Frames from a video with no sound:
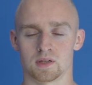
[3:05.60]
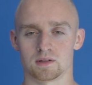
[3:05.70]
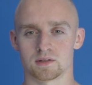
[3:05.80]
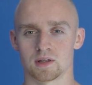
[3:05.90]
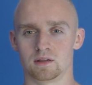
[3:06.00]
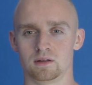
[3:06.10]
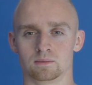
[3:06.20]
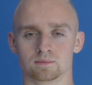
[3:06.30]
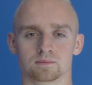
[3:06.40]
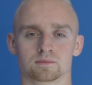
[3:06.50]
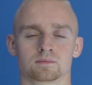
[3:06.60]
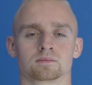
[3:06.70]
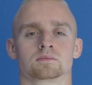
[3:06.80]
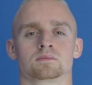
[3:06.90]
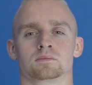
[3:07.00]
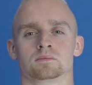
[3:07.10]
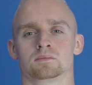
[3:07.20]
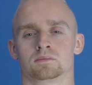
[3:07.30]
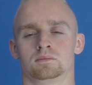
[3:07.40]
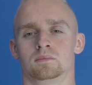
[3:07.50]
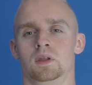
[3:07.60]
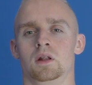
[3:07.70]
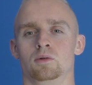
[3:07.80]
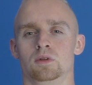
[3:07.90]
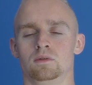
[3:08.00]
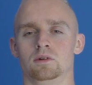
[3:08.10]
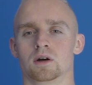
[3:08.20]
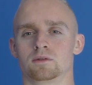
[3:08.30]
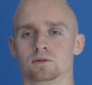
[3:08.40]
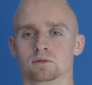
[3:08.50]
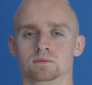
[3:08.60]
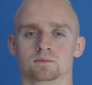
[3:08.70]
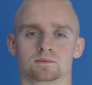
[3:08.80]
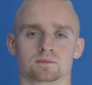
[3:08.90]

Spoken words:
and steady, deload if you have to,